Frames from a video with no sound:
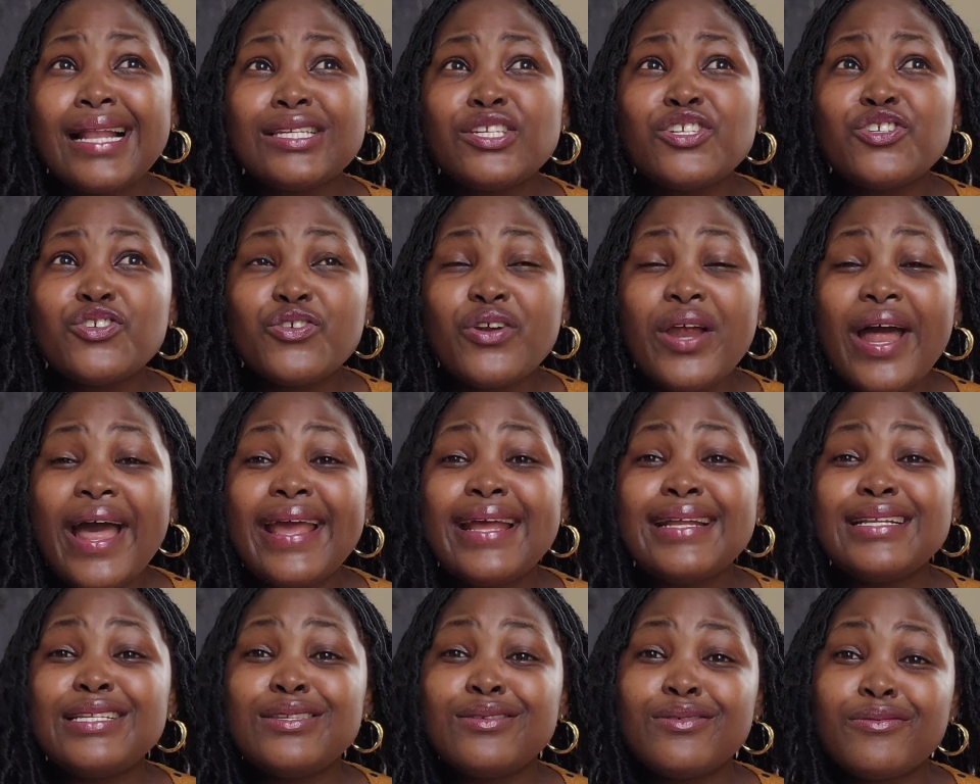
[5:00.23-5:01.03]

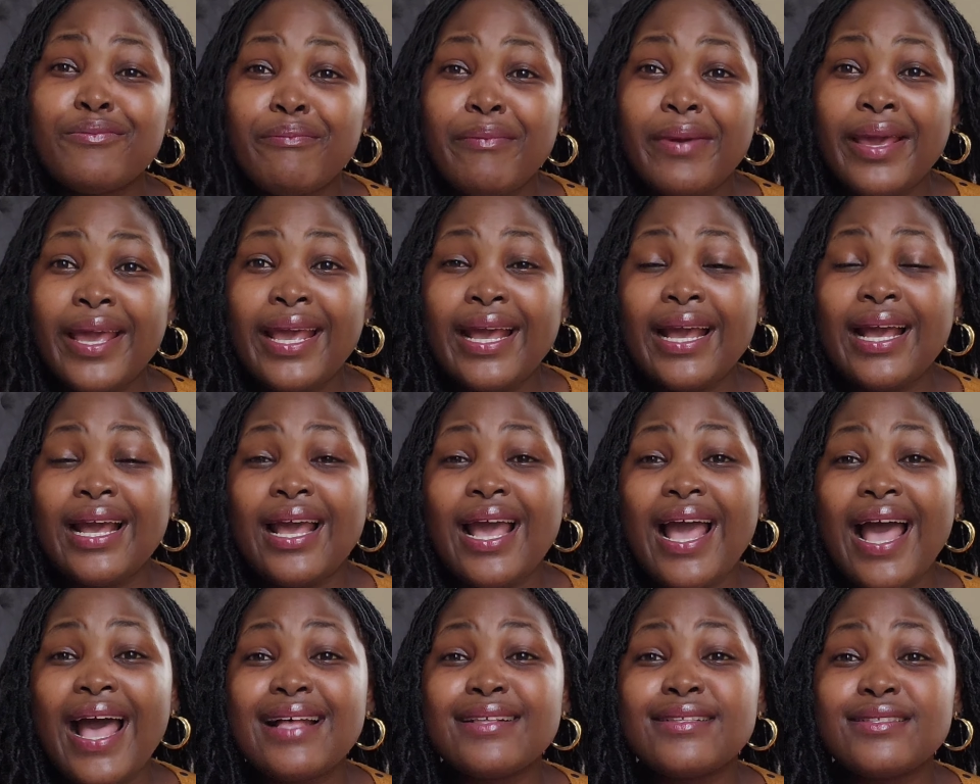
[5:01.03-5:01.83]
try to make
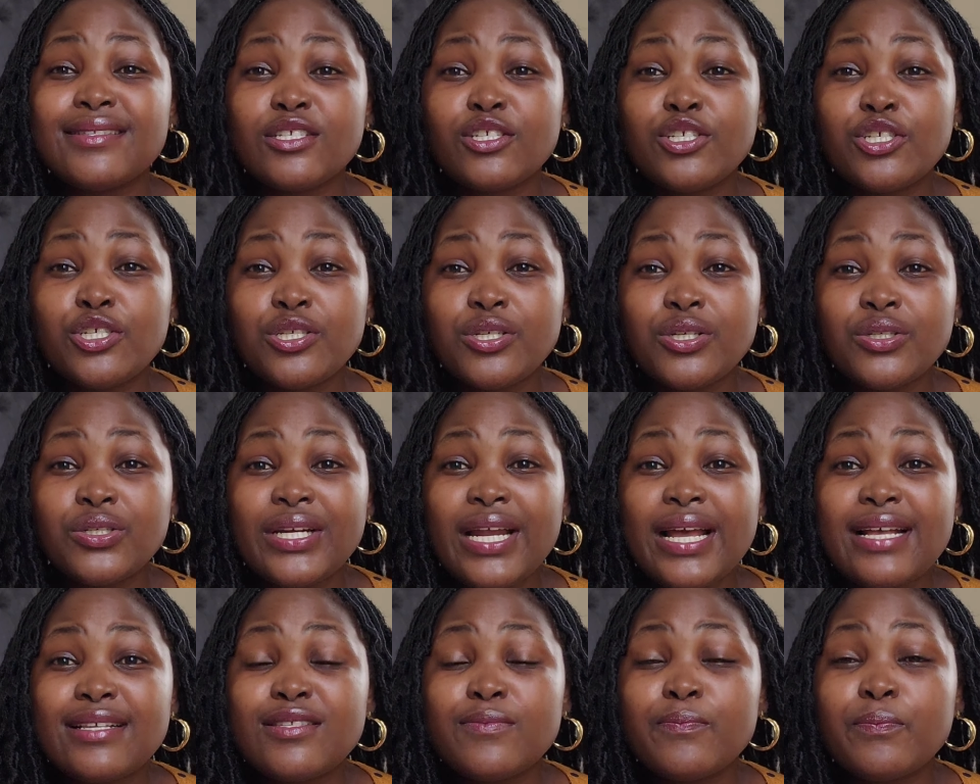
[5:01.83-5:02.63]
as short
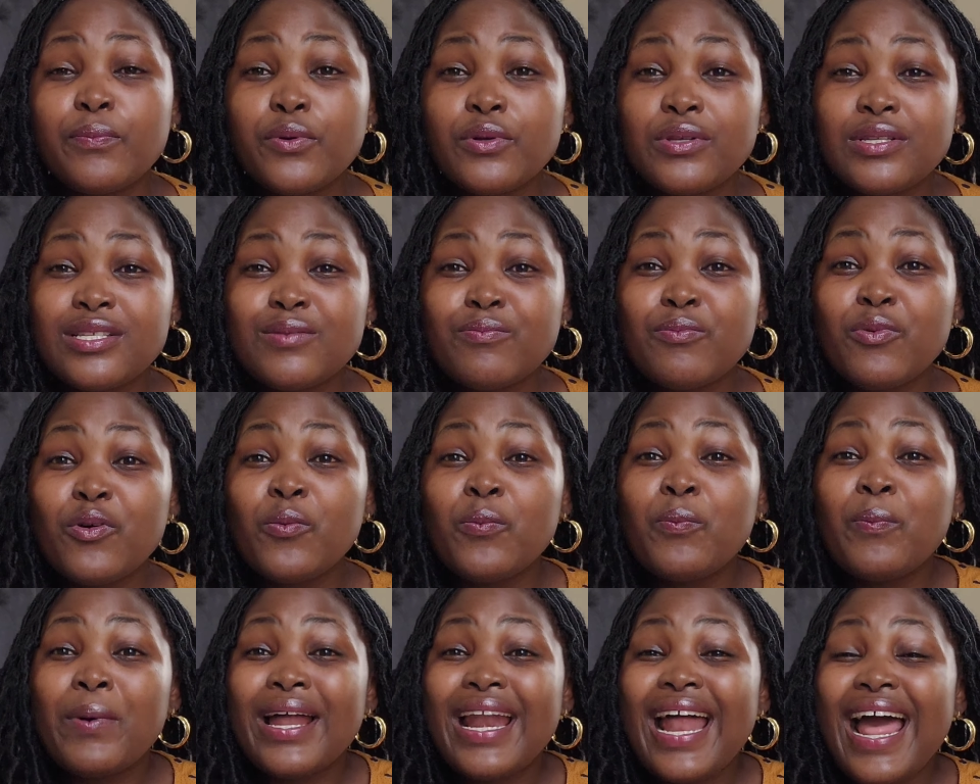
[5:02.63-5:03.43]
as possible,
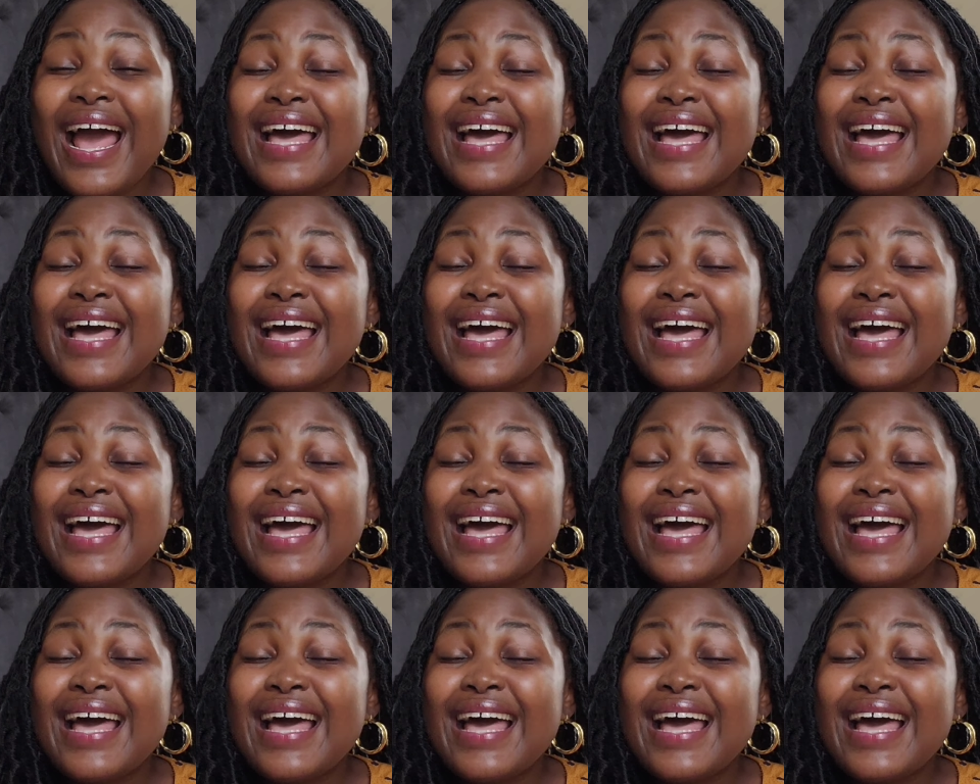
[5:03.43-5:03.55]
but